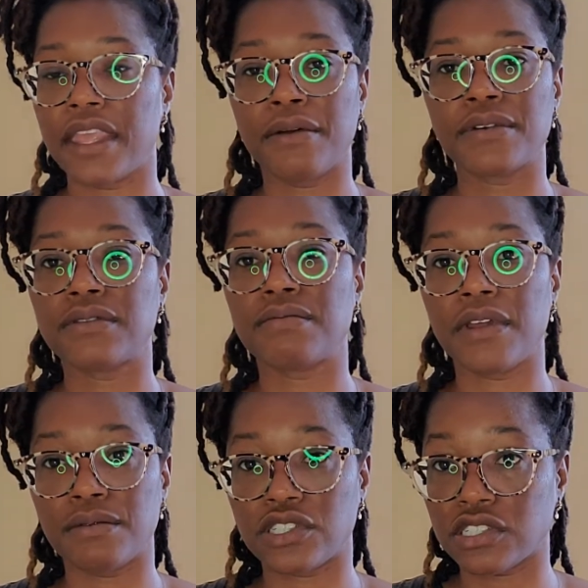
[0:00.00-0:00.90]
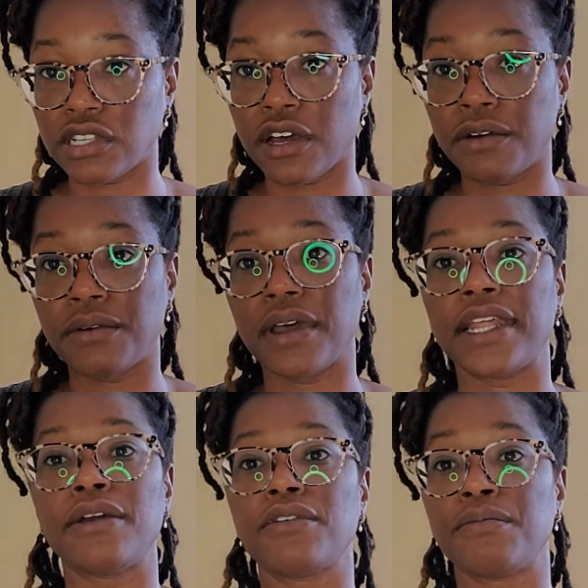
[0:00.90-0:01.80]
was slow
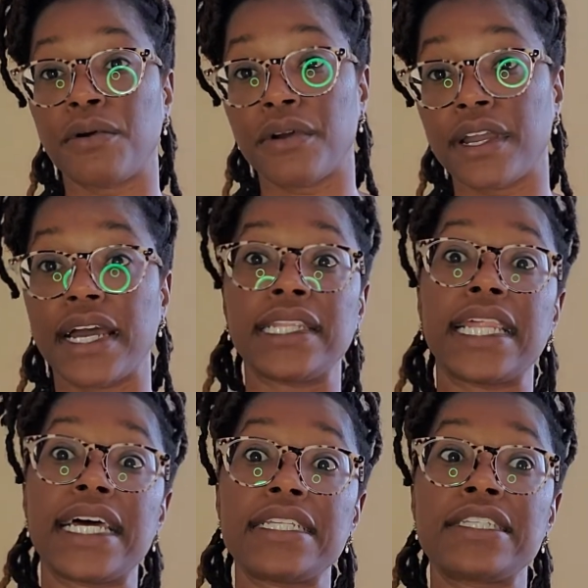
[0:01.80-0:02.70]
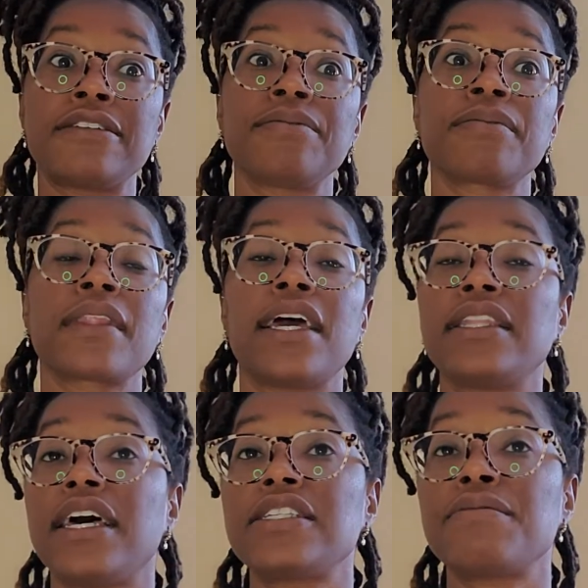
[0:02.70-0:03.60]
and it was boring, unless
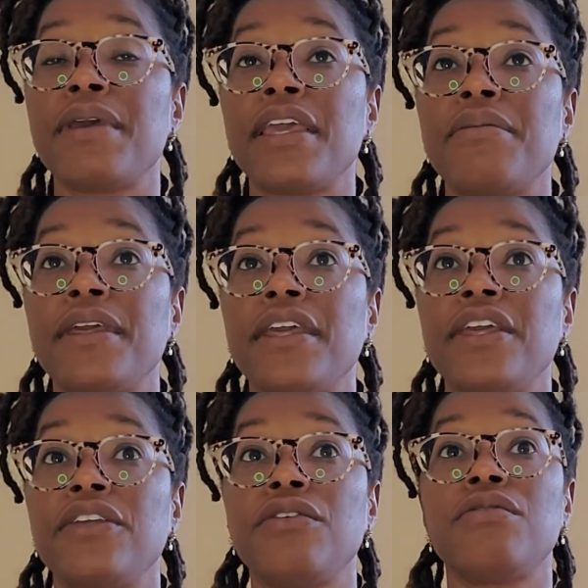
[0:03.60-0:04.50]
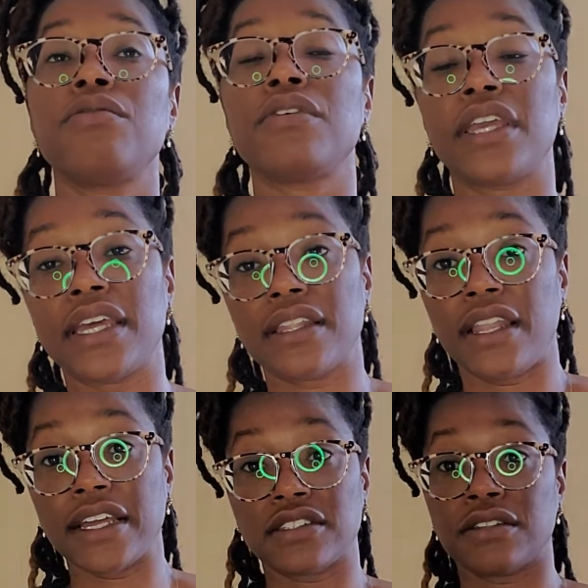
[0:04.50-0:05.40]
maybe you get,
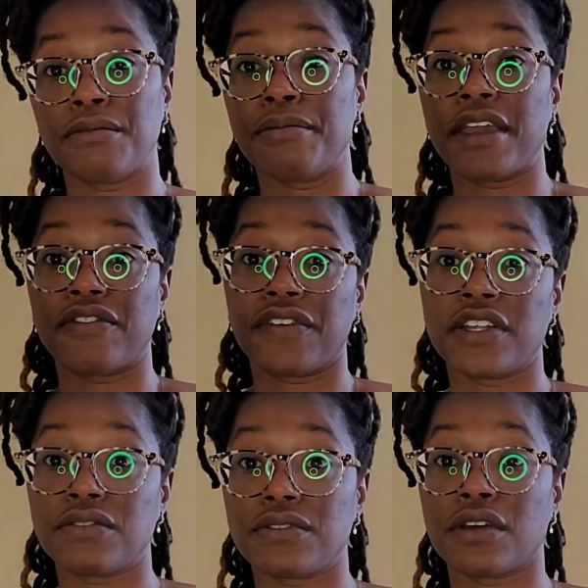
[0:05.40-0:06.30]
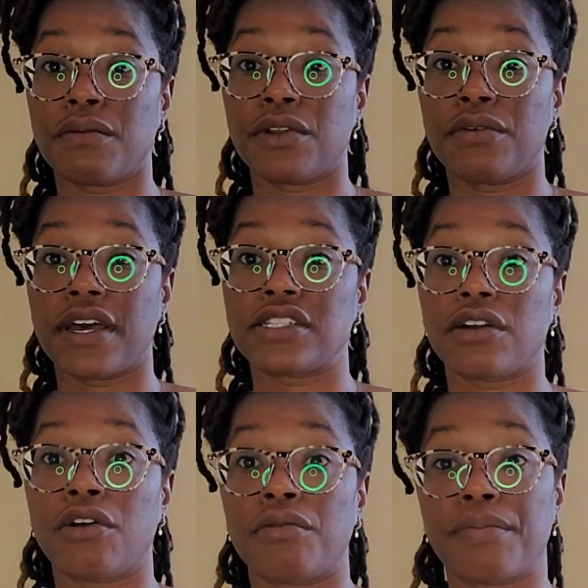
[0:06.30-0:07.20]
like, you make friends with someone who has their
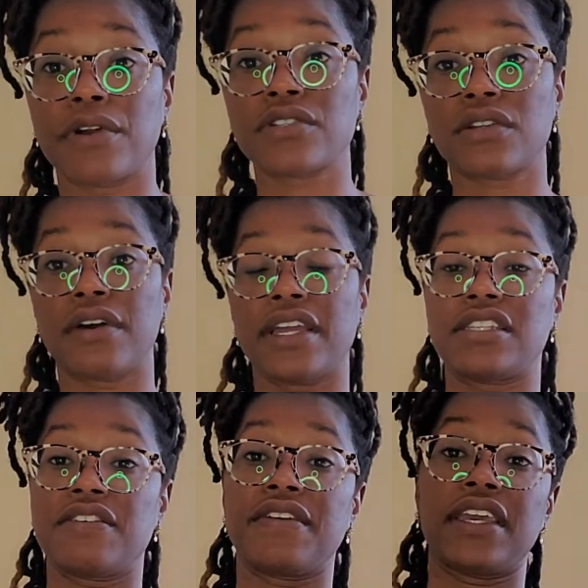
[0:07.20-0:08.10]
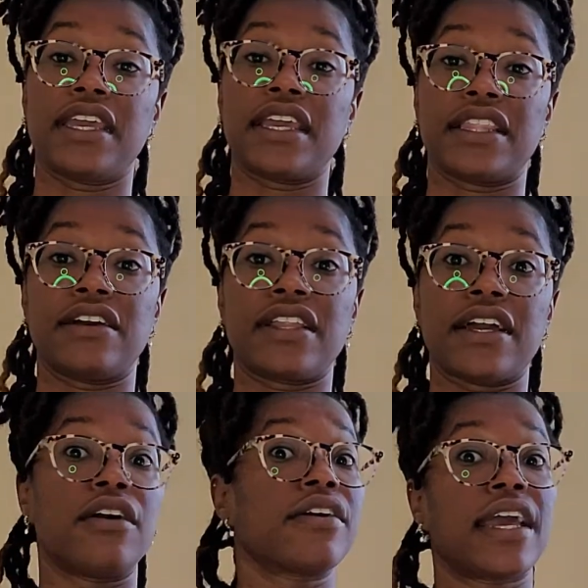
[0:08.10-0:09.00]
own personal ATVing, and they're
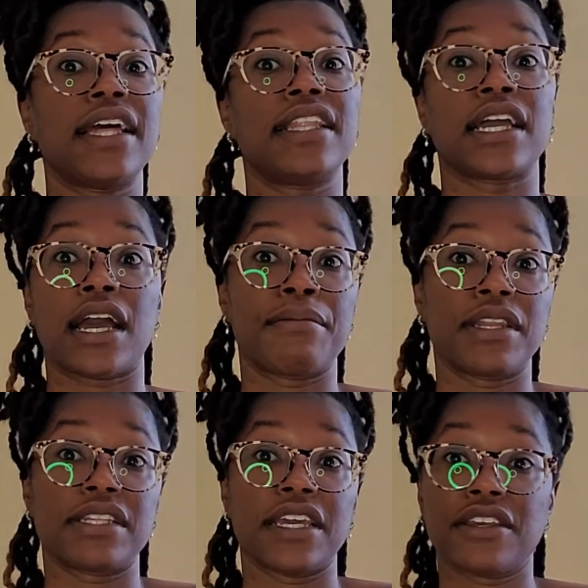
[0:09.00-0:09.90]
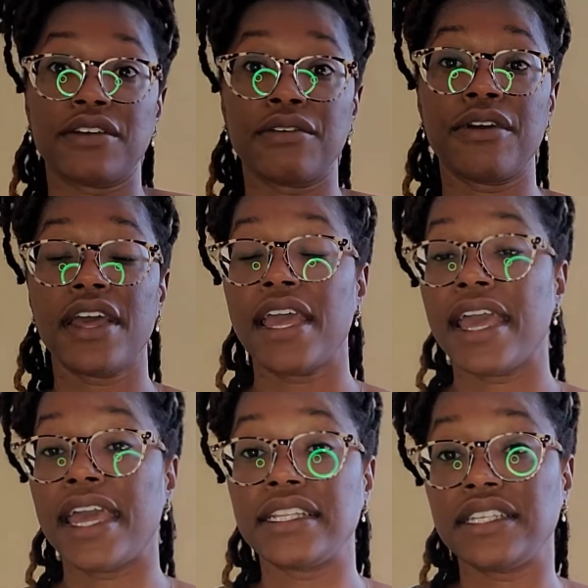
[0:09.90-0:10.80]
like, okay, like, I'm gonna take you
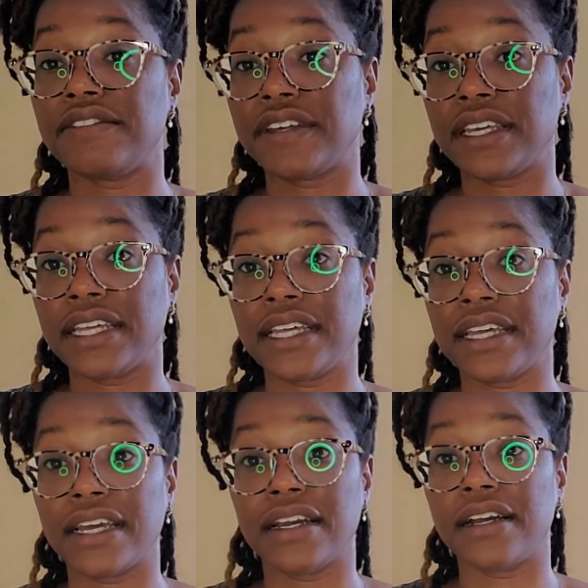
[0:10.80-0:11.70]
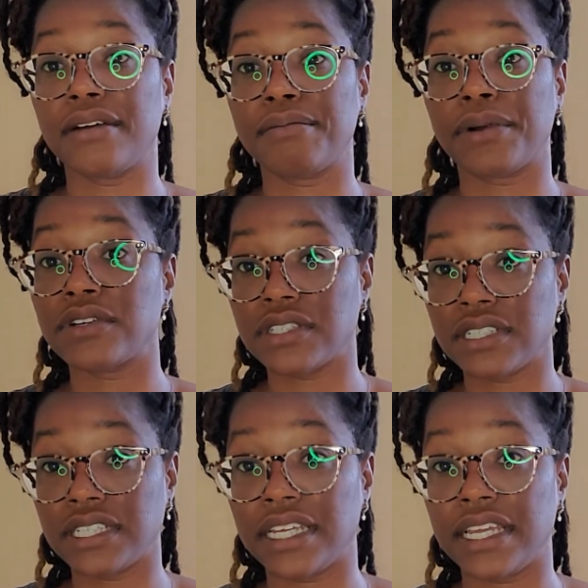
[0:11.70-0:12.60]
ATVing
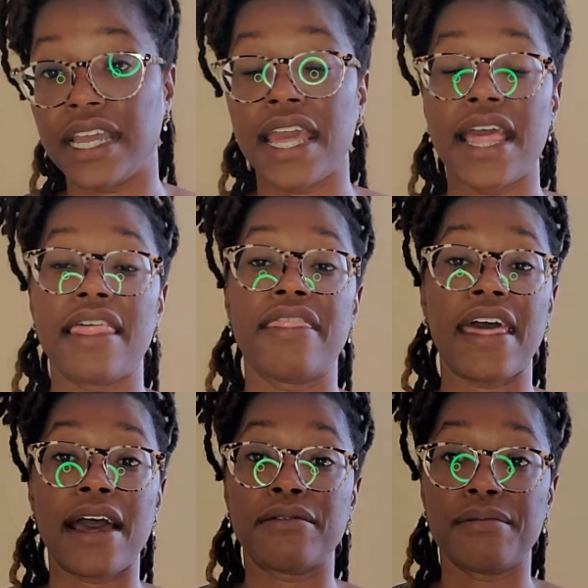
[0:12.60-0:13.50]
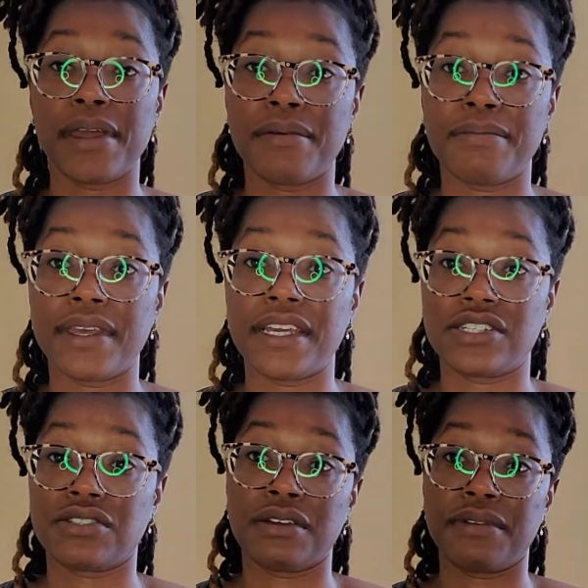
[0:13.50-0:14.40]
personally. That would maybe be
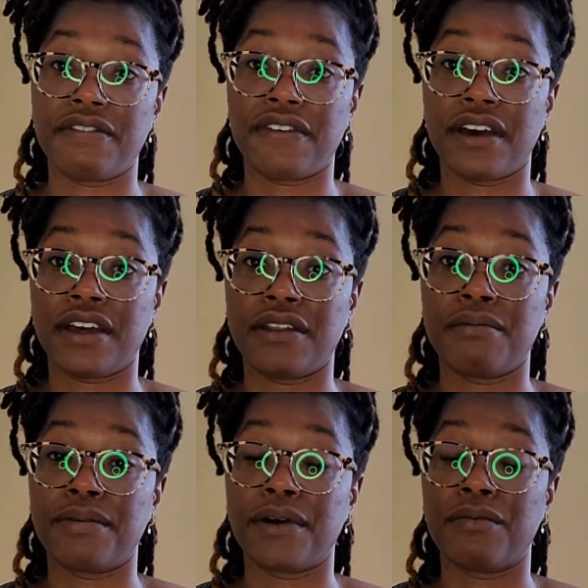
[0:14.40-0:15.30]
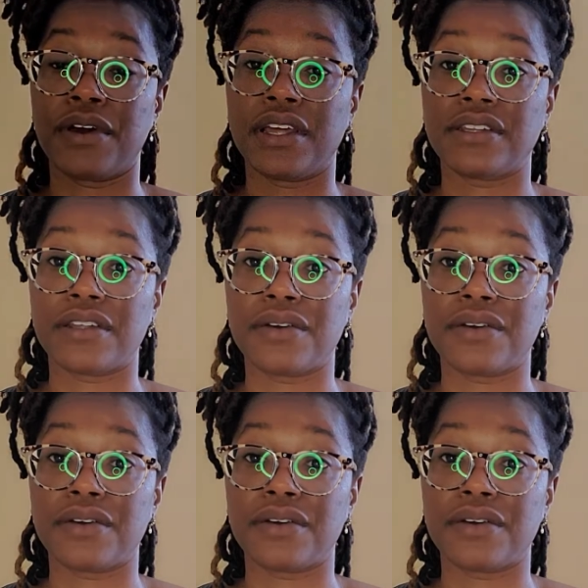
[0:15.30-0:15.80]
extremely fun. But what